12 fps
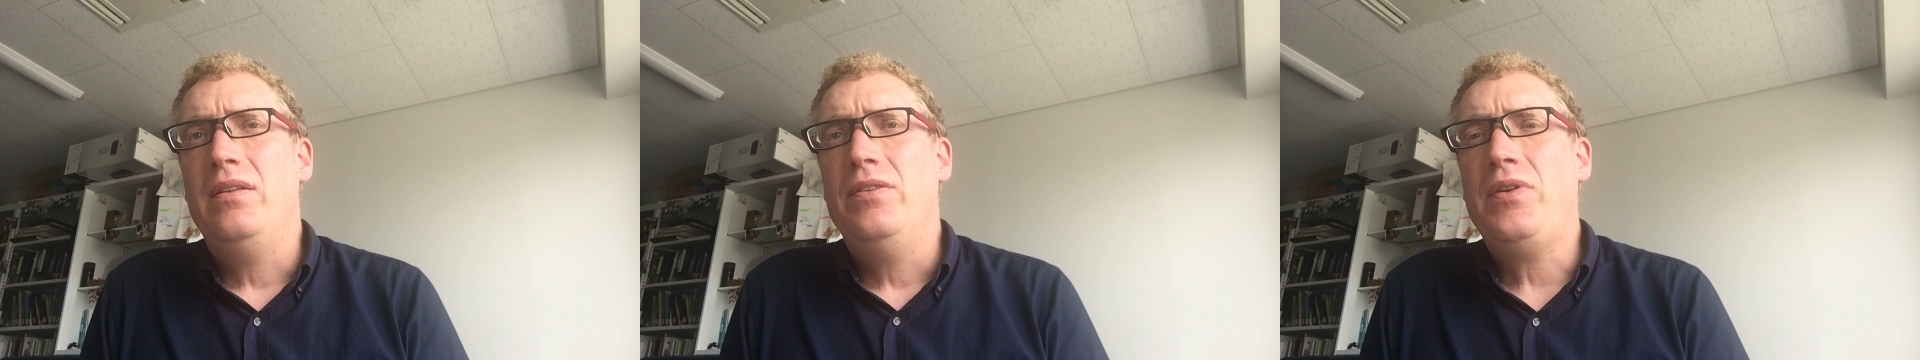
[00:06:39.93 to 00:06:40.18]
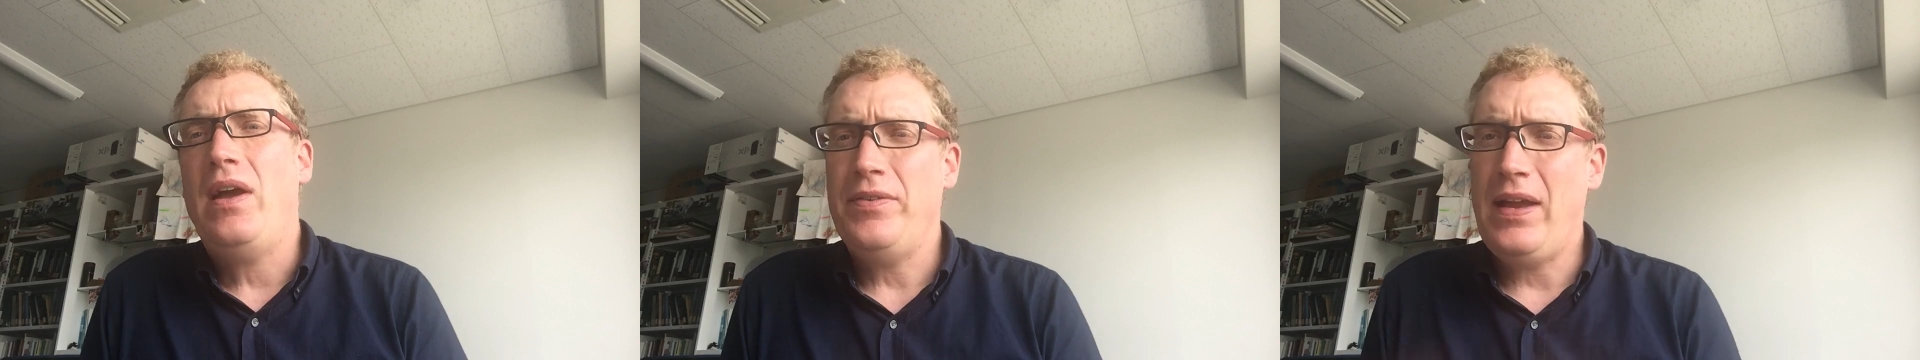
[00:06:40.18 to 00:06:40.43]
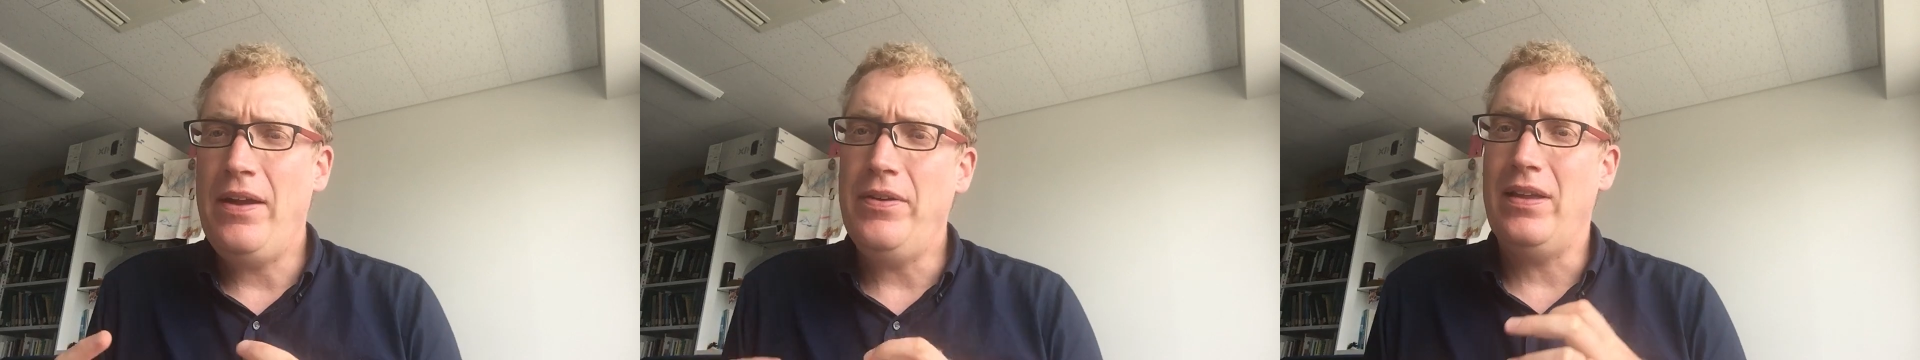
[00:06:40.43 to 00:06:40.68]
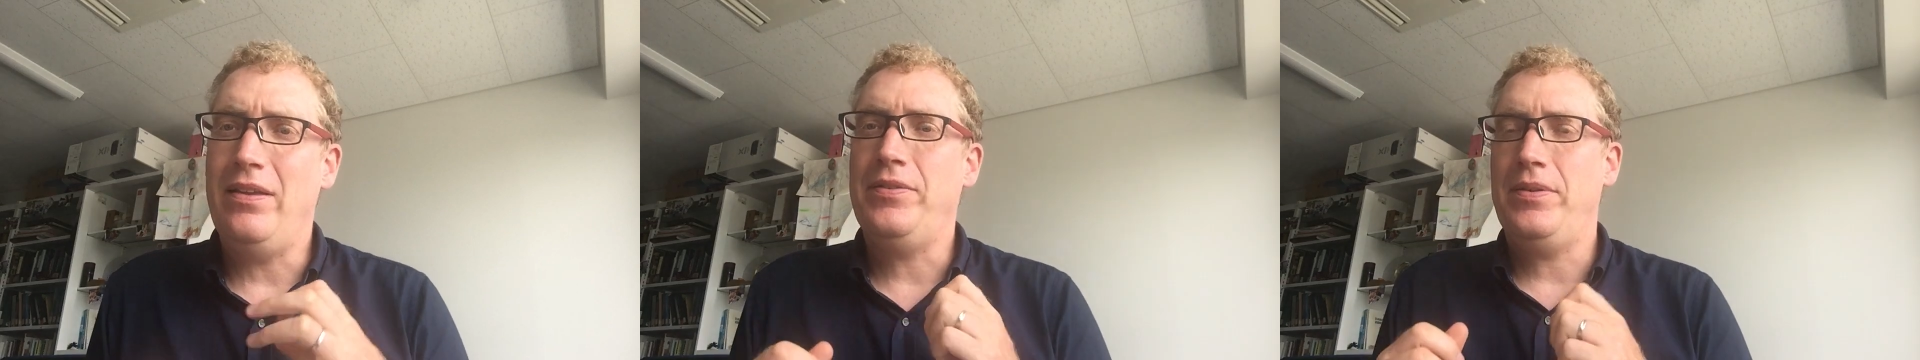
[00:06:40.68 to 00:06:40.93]
So
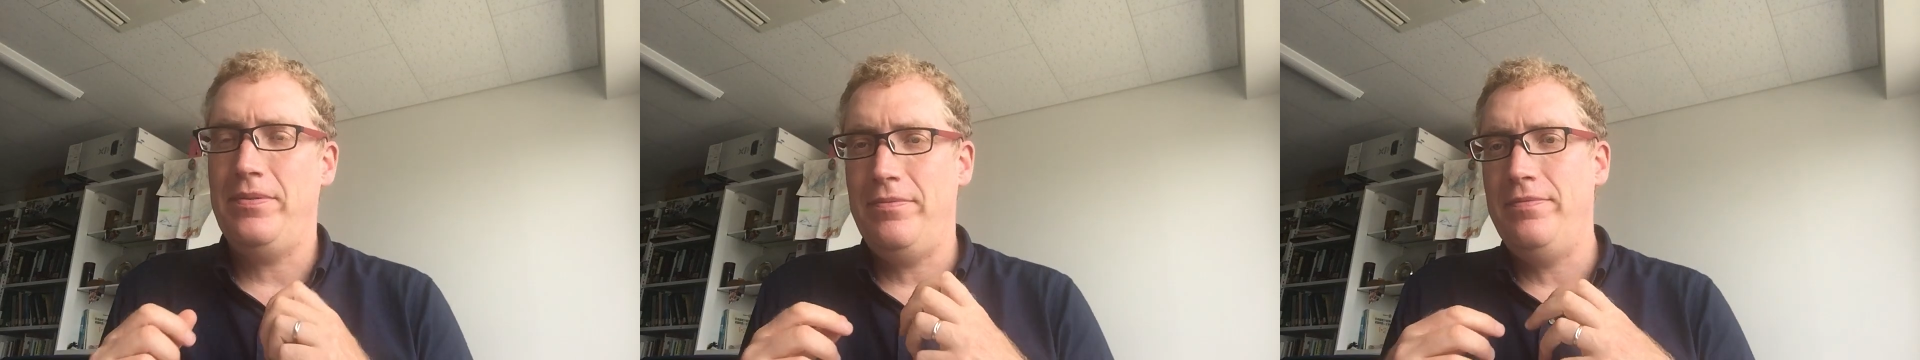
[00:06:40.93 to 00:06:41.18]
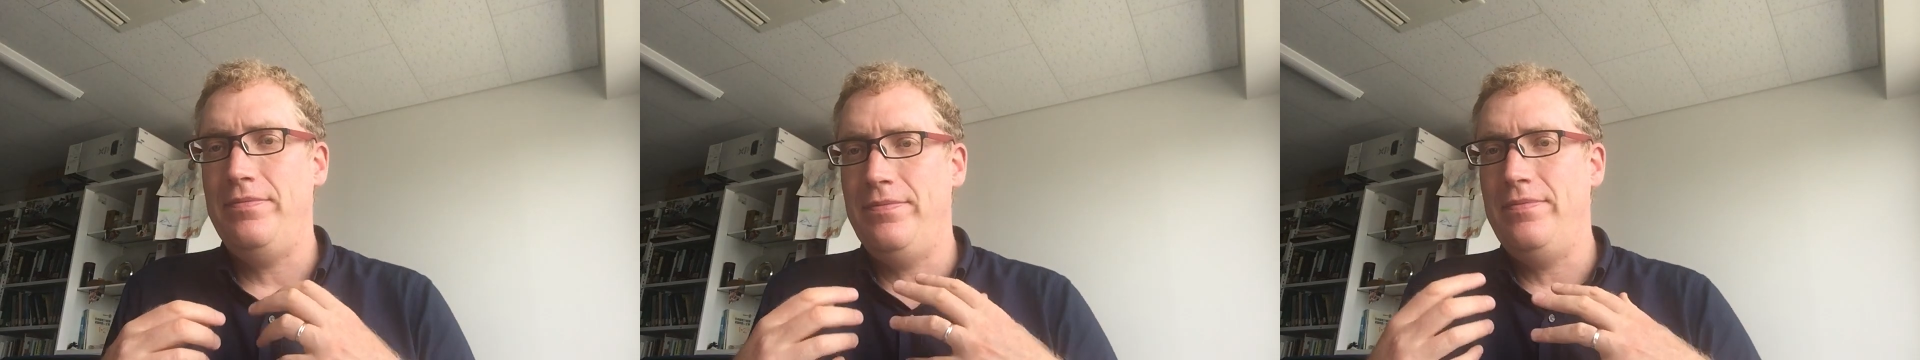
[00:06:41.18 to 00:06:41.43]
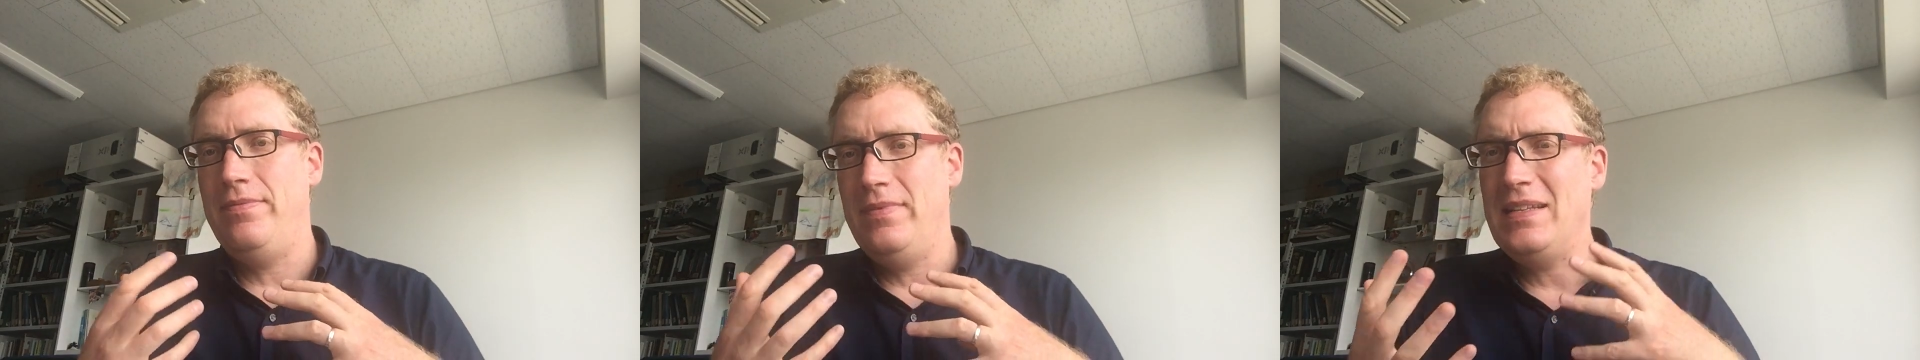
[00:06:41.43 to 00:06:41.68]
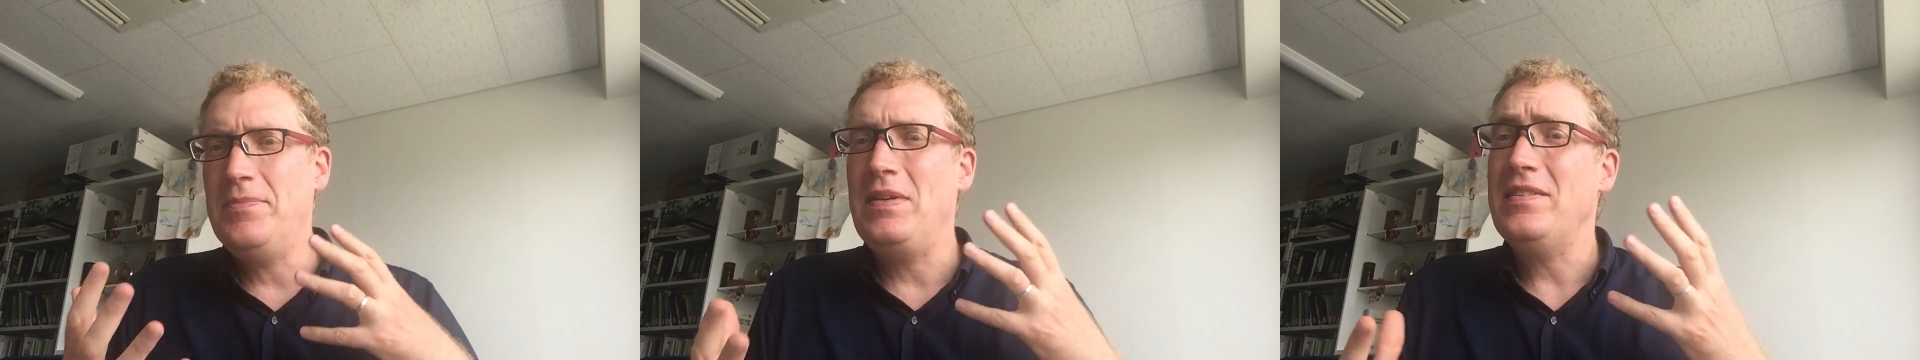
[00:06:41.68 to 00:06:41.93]

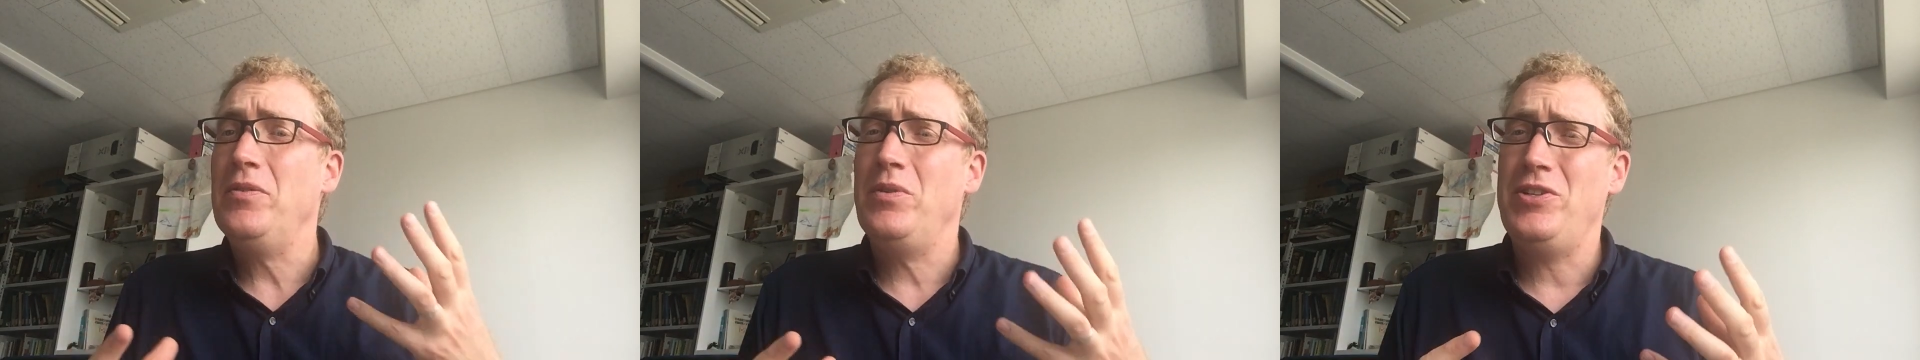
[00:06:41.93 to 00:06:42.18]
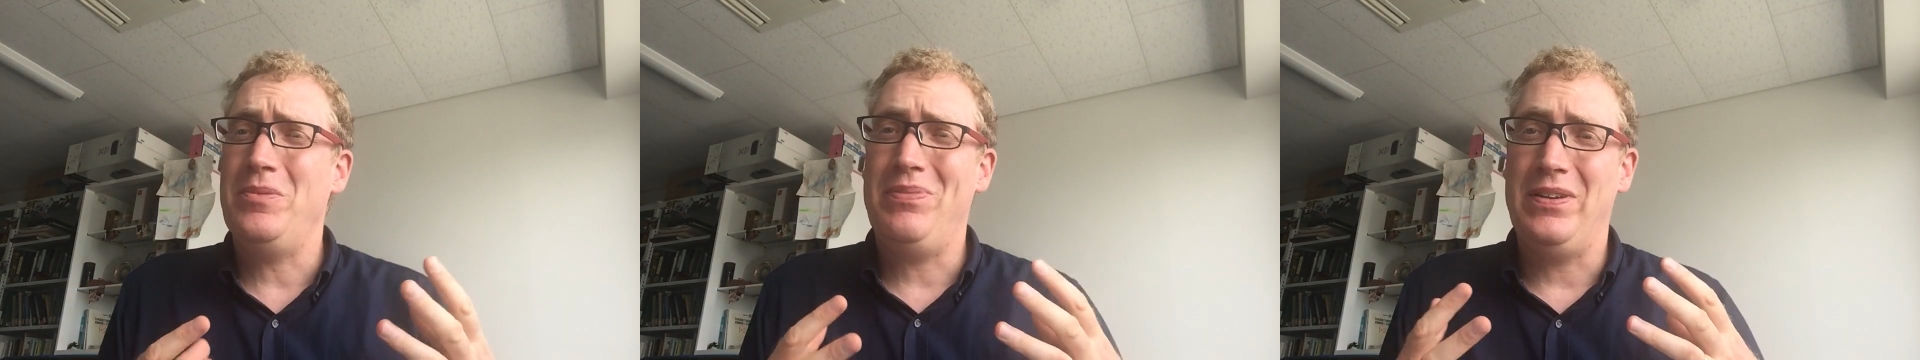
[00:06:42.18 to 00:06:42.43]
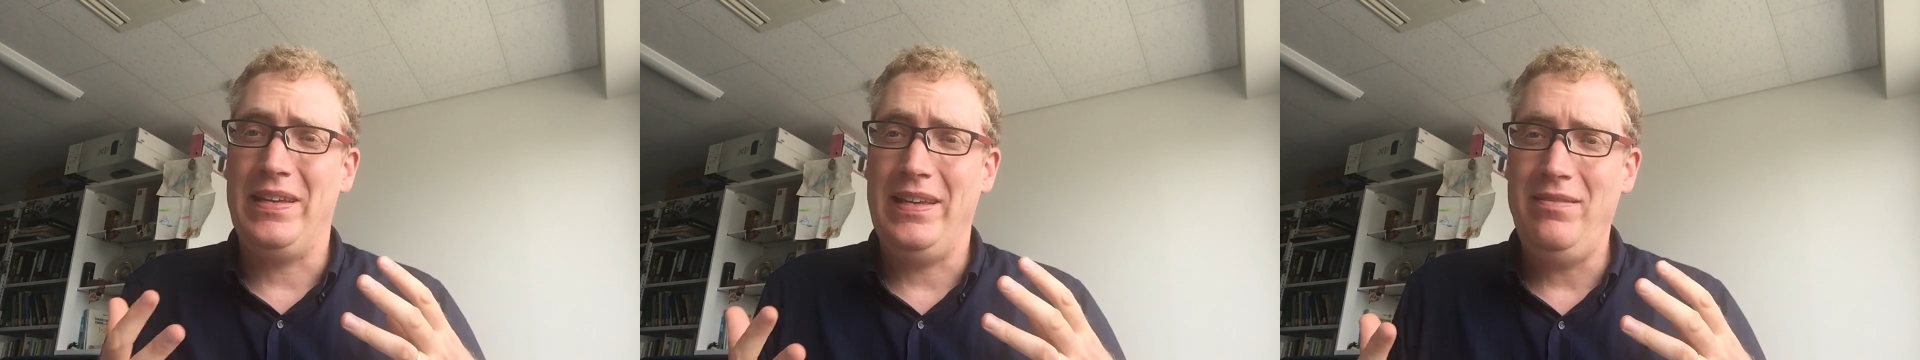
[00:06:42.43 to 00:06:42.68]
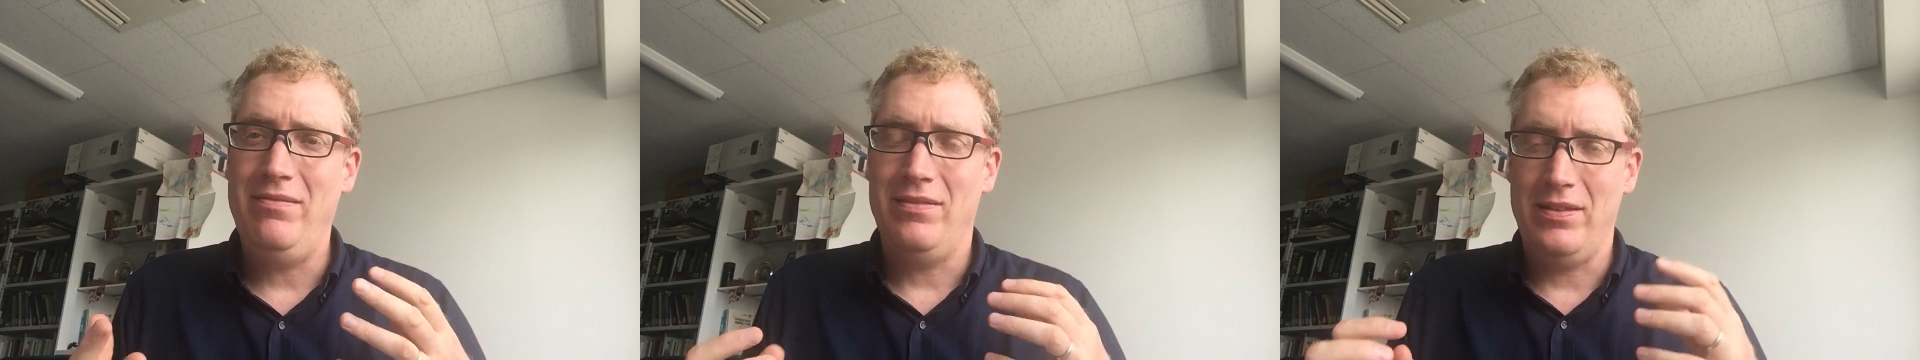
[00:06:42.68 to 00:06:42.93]
that's basically what you should put in